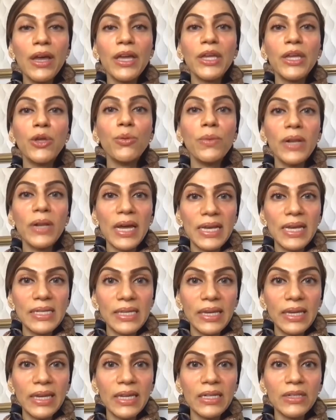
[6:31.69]

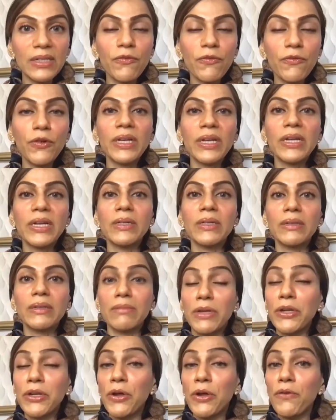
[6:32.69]
humanizing it for
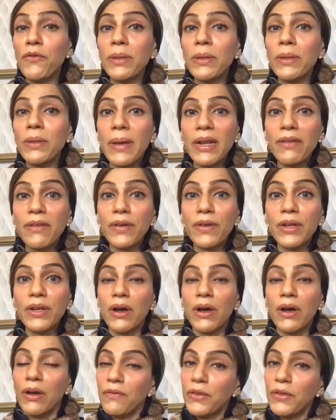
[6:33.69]
the benefit
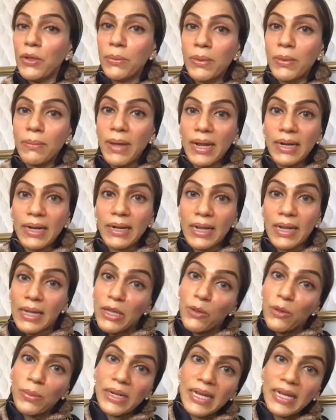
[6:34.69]
of
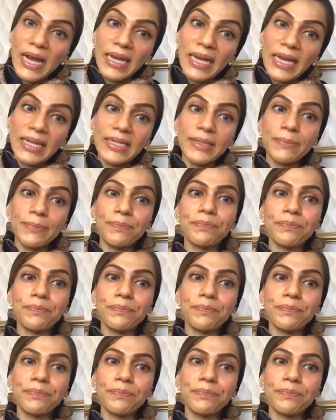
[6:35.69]
humankind.